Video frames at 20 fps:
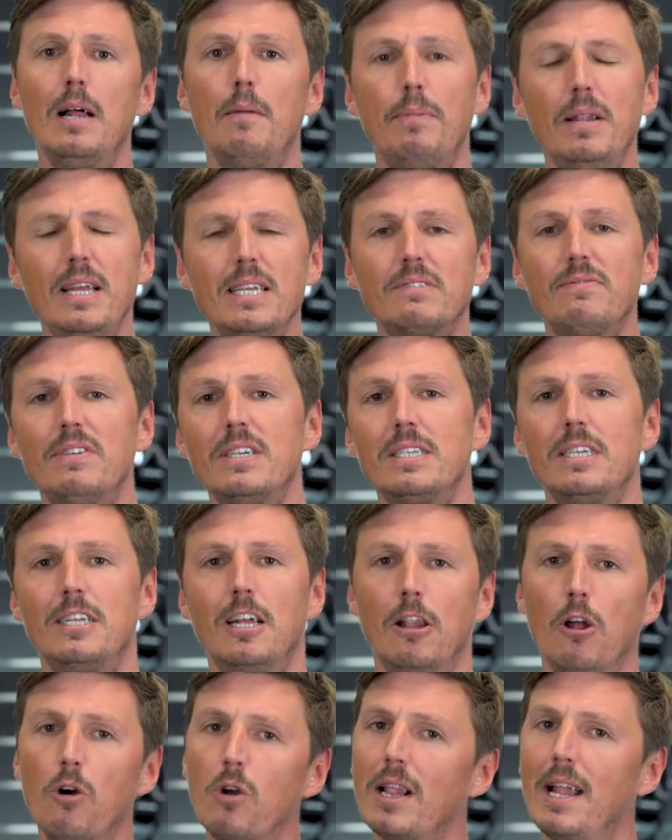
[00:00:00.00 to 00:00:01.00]
please visit a
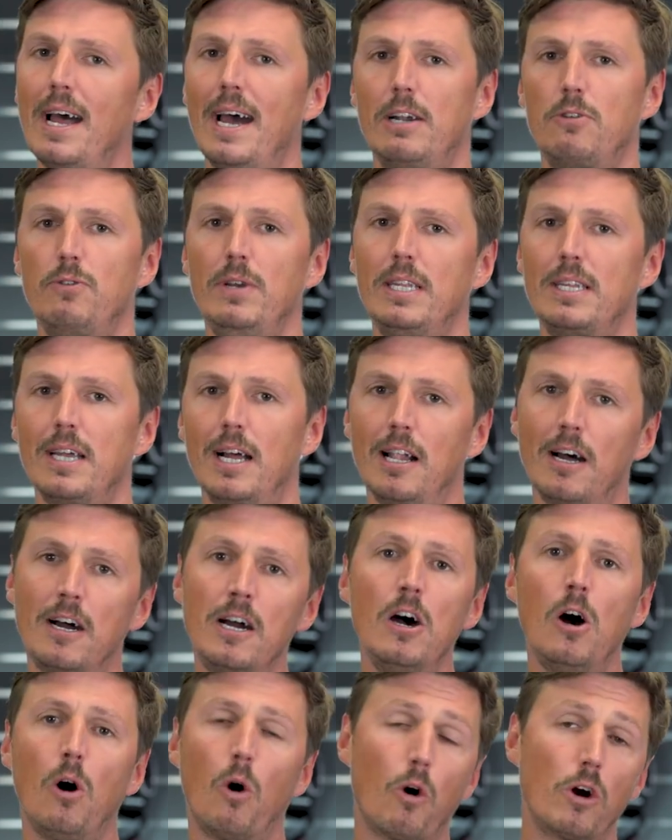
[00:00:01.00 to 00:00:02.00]
local Head retailer
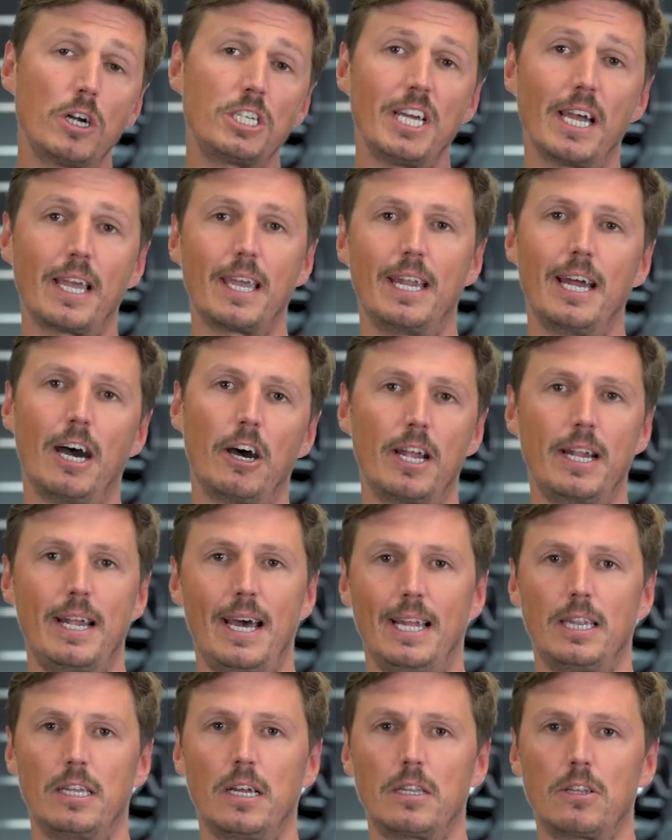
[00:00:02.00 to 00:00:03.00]
or check it out at
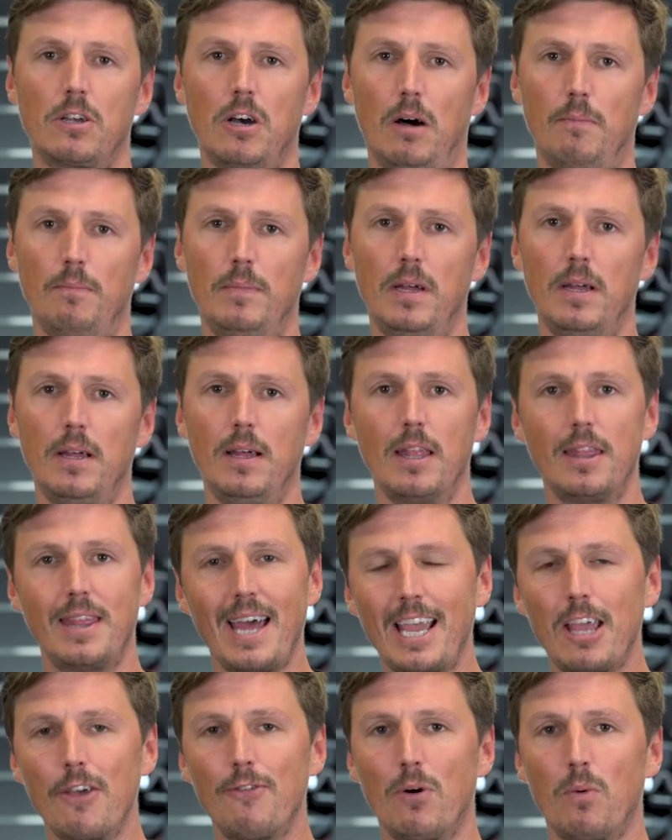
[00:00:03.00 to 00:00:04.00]
head.com.
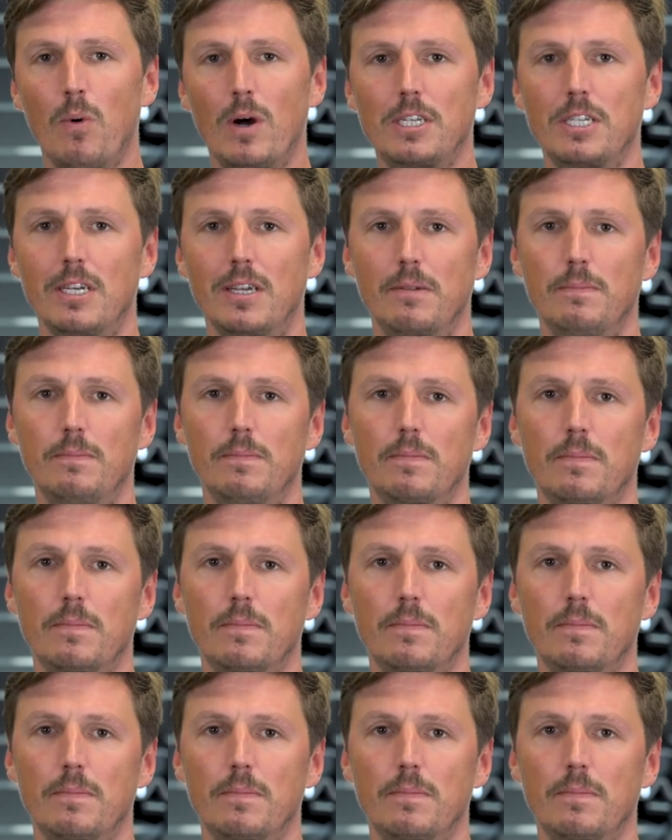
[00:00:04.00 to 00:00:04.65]
Thank you for watching.